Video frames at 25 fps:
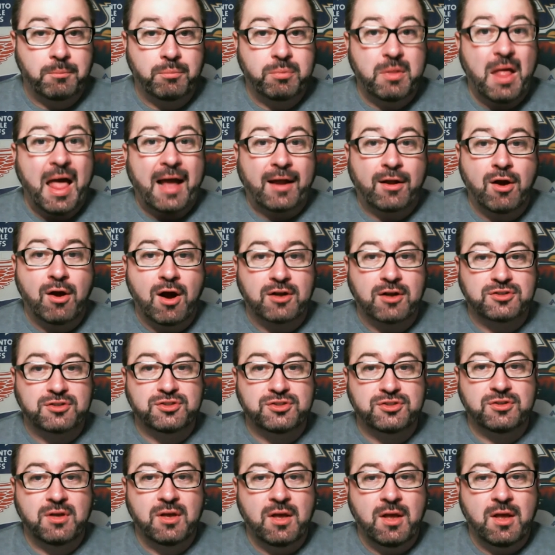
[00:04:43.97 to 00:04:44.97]

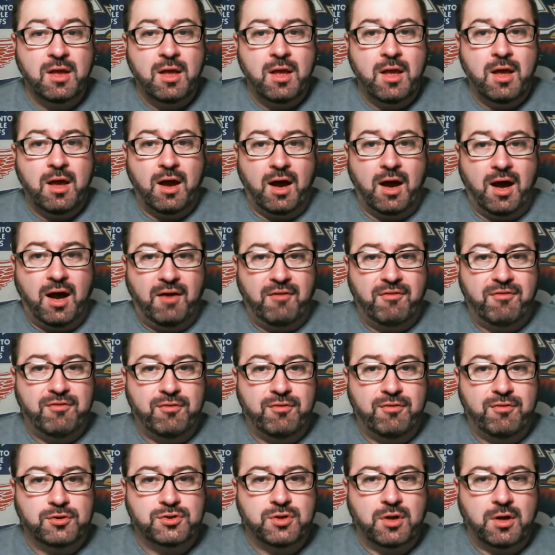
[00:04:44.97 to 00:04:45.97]
Blackhawks
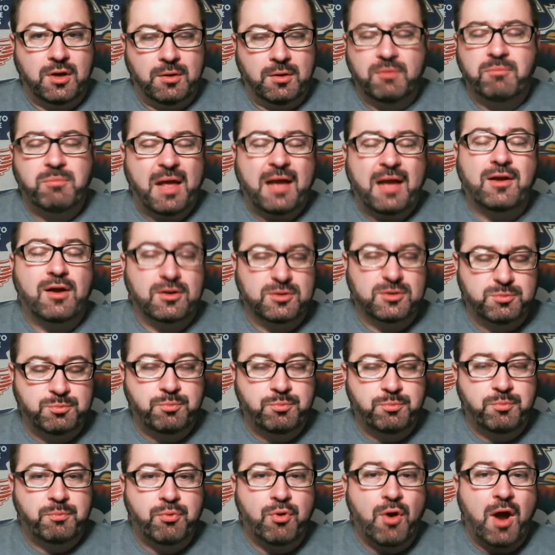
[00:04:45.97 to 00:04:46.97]
Blackhawks
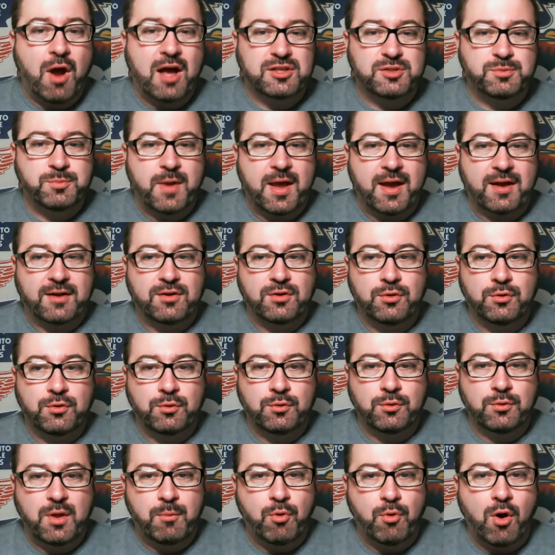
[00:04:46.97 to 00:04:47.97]
prospect
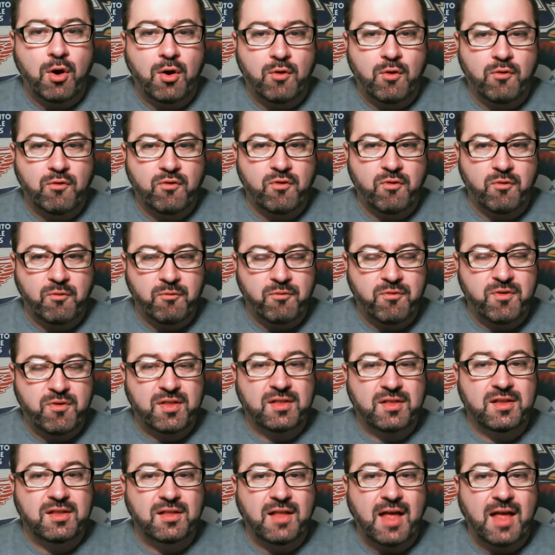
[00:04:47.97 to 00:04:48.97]
who they brought over from
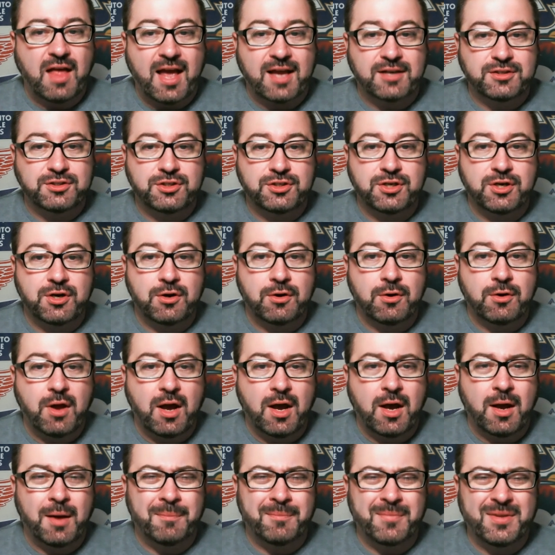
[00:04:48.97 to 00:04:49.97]
Finland last year.
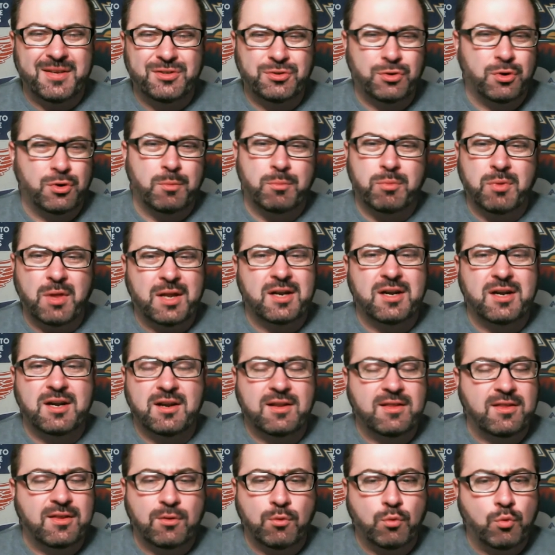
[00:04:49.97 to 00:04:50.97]
He sort of blended
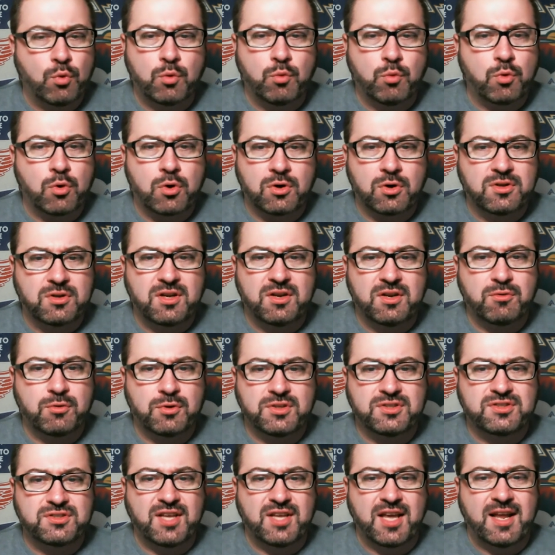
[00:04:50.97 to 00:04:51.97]
into the woodwork, didn't
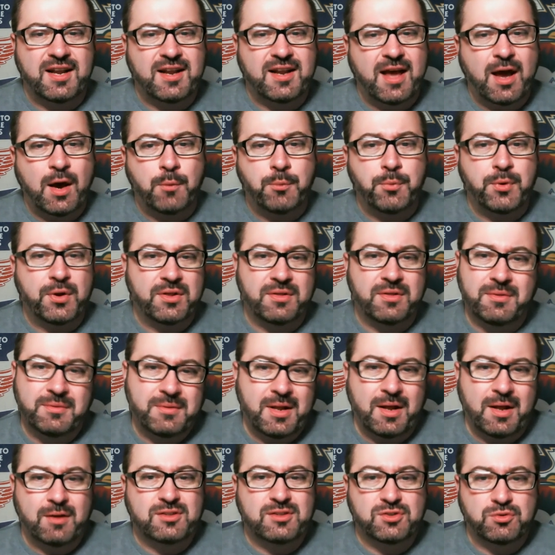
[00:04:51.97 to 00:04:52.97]
really stand out, but
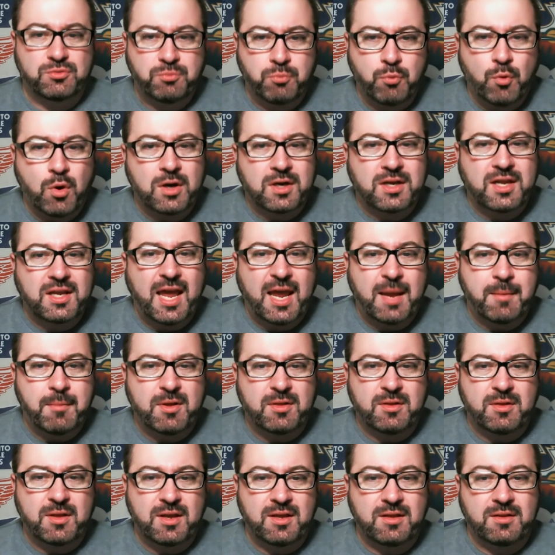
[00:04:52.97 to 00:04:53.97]
it's one game
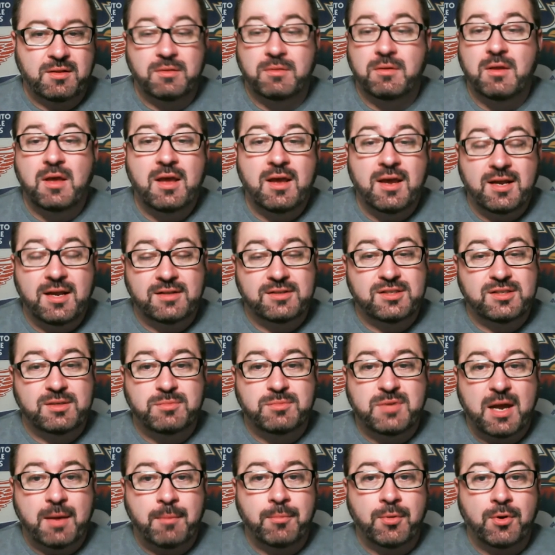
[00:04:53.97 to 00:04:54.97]
in
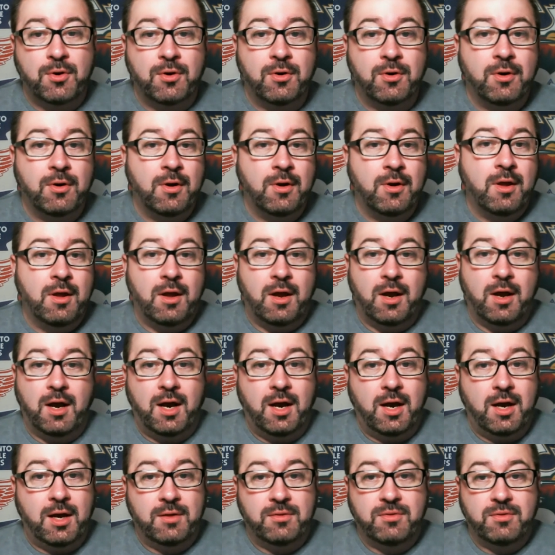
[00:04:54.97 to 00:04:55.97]
September.
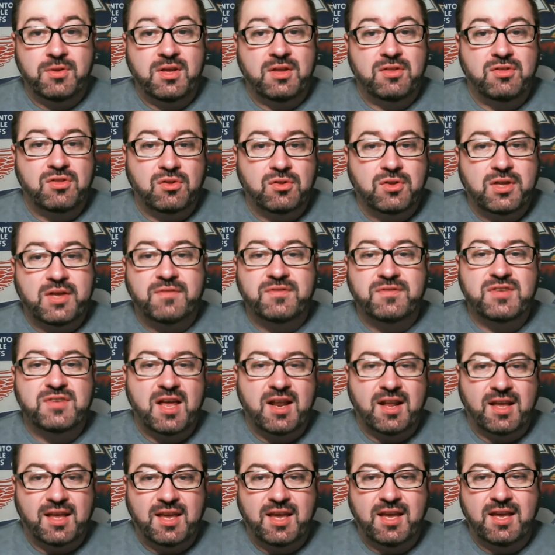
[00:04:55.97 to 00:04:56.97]
The Leafs
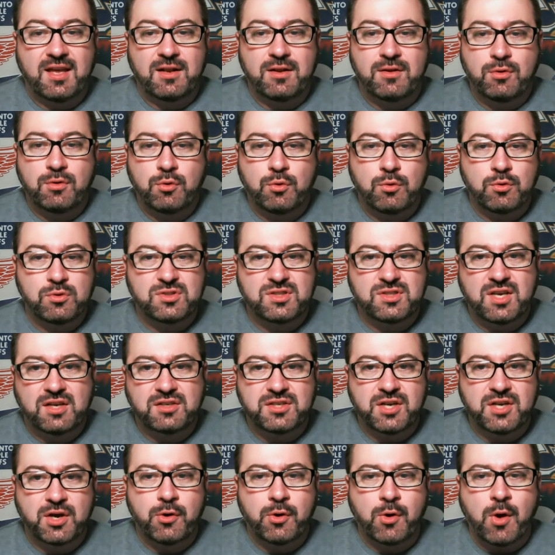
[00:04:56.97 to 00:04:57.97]
had a kid who was the
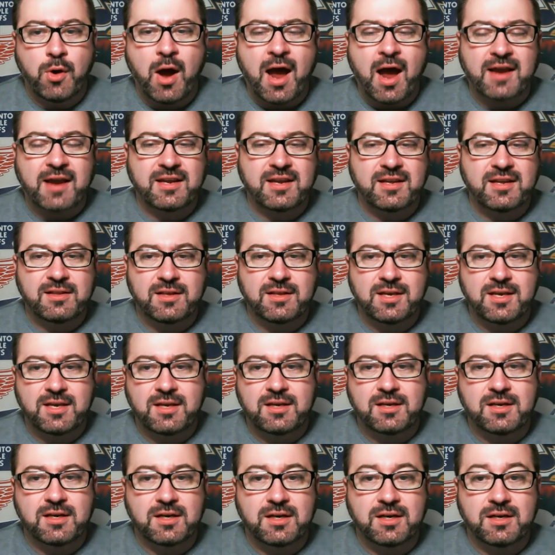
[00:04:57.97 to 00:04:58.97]
Ontario Hockey
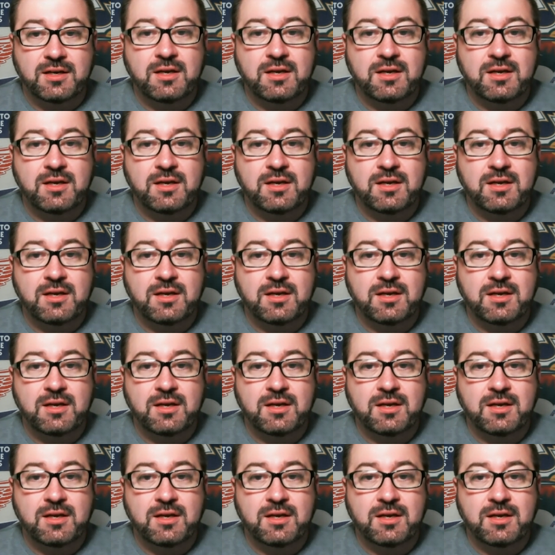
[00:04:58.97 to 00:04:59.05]
League